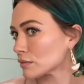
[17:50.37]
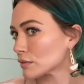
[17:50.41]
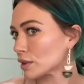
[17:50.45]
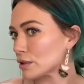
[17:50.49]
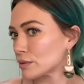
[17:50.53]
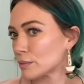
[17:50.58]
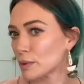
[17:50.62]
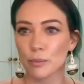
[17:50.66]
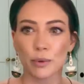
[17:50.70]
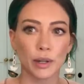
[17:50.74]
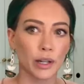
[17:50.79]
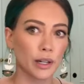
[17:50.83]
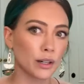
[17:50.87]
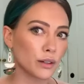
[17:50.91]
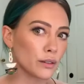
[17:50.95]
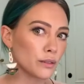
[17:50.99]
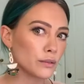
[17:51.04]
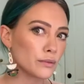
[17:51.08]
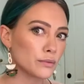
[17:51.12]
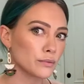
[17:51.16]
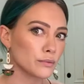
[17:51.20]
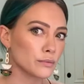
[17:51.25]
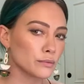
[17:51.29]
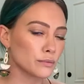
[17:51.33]
It's my brow.
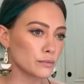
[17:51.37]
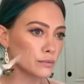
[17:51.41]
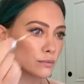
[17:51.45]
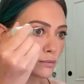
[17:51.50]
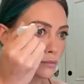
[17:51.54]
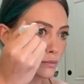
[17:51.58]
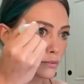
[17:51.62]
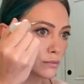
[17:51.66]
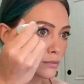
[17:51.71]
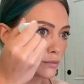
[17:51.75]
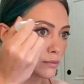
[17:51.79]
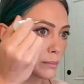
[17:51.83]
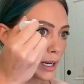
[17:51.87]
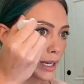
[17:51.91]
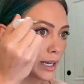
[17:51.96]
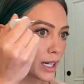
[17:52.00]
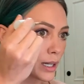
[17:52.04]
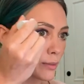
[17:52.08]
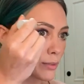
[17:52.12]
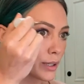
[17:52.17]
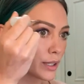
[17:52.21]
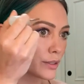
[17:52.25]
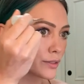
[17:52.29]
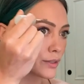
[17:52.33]
My
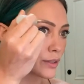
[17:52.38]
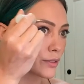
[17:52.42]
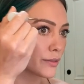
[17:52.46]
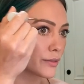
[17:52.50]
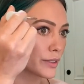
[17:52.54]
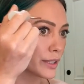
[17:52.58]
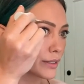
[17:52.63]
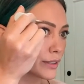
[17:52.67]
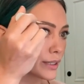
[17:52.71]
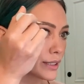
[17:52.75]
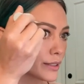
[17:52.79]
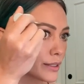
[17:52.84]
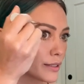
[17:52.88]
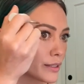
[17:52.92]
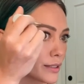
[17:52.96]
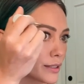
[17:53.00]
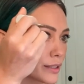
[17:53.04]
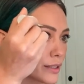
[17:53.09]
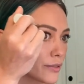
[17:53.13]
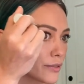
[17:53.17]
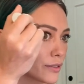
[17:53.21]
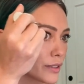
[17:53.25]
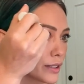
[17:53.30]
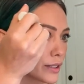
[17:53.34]
eyebrows are very
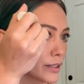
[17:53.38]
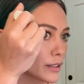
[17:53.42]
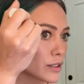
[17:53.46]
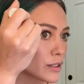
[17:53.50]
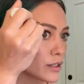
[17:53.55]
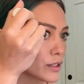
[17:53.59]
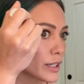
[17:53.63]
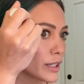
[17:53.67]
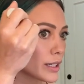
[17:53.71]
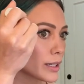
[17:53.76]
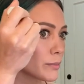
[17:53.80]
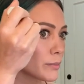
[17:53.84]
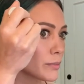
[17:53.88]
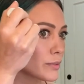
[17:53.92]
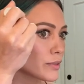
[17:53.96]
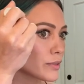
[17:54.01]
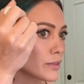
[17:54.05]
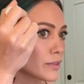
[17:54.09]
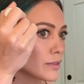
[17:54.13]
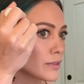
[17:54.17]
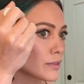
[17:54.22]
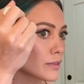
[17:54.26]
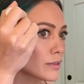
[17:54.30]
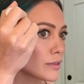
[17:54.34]
different
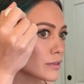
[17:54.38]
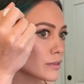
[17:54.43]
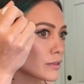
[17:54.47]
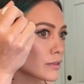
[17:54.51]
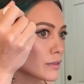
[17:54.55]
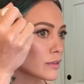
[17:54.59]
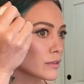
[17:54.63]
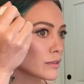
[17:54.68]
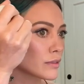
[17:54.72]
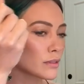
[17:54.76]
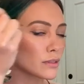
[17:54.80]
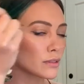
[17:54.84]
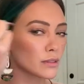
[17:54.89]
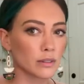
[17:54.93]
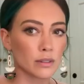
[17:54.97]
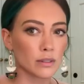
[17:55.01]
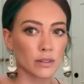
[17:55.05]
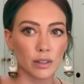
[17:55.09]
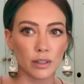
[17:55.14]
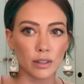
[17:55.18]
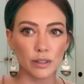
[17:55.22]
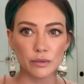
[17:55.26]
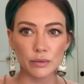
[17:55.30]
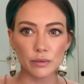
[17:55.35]
shapes.
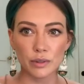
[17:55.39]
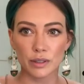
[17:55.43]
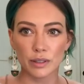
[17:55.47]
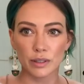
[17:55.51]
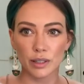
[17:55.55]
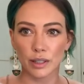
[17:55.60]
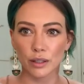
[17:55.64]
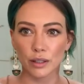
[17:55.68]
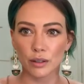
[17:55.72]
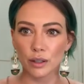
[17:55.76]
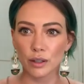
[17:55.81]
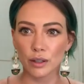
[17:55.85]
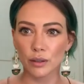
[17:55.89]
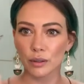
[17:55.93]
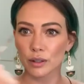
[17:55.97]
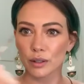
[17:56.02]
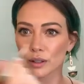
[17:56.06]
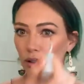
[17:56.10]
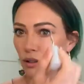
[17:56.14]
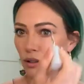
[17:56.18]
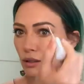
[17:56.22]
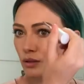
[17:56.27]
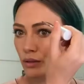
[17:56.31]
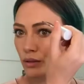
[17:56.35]
This one's like
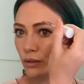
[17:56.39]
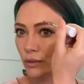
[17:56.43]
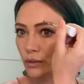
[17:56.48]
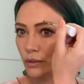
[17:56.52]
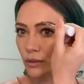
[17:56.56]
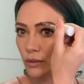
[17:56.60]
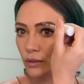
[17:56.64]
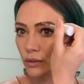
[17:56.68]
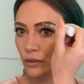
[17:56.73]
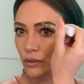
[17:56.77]
lower, so